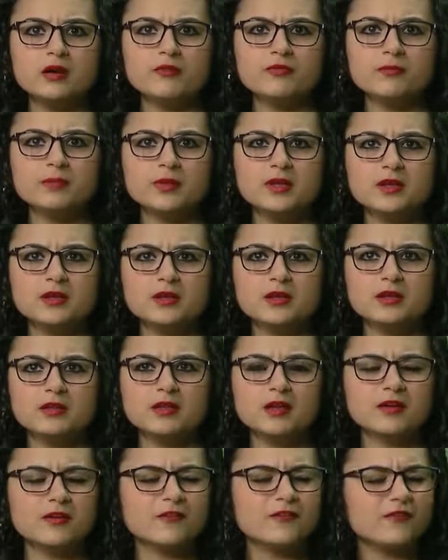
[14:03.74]
have been a
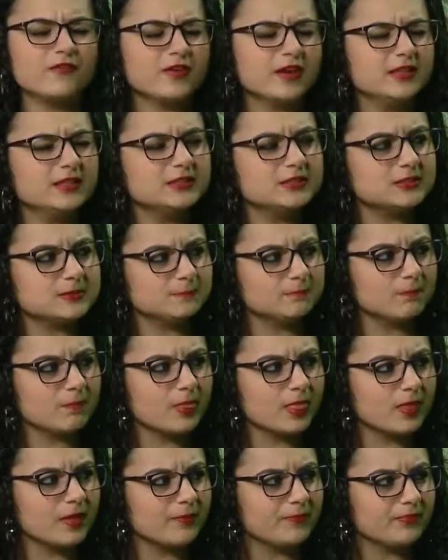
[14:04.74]
lot of fights
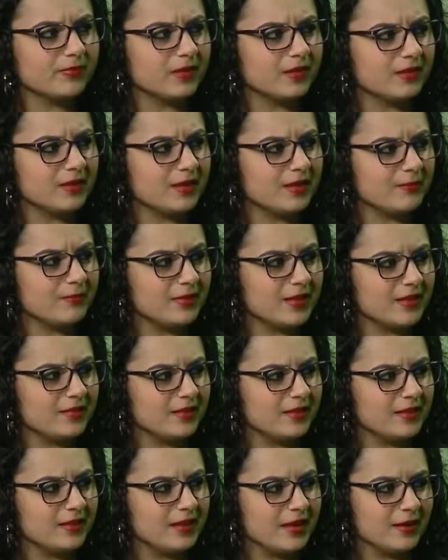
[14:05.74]
in the NBA
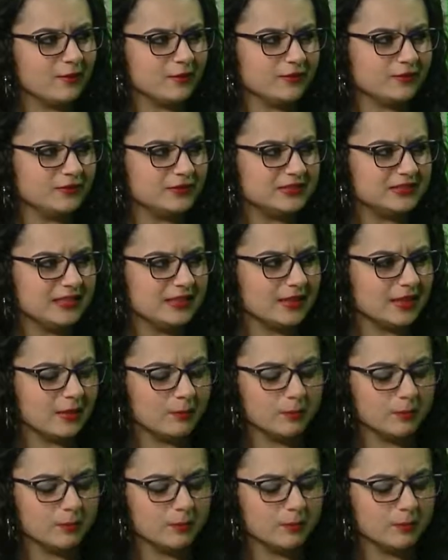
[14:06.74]
lately. I don't know if you've seen them.